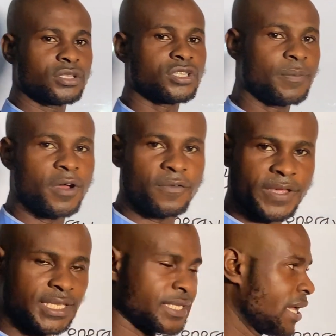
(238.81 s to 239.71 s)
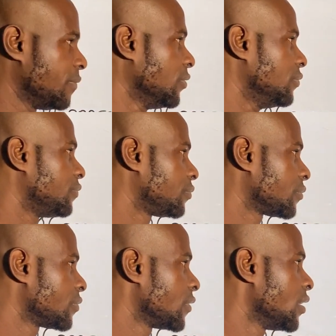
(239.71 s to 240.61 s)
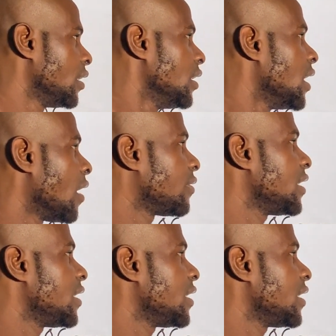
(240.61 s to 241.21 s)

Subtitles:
on top of a table. Now,